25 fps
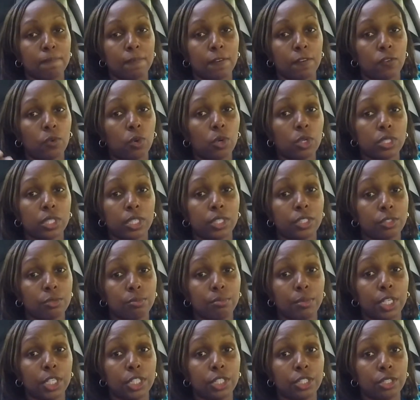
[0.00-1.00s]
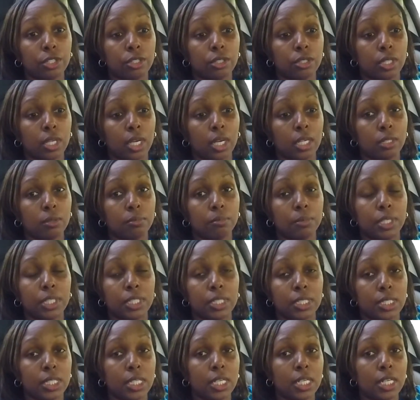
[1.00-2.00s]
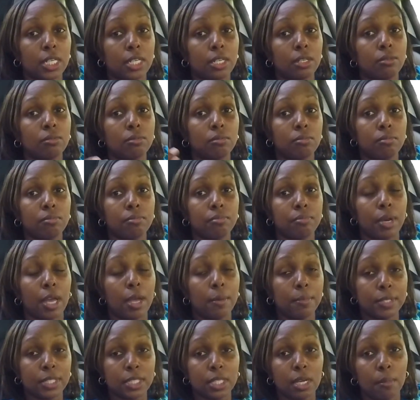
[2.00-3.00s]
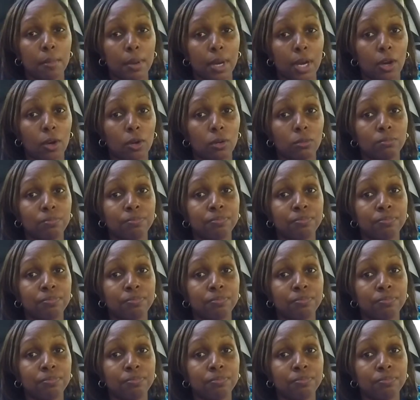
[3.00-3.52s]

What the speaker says: Of course, I just make sure that the money's there, payments come out,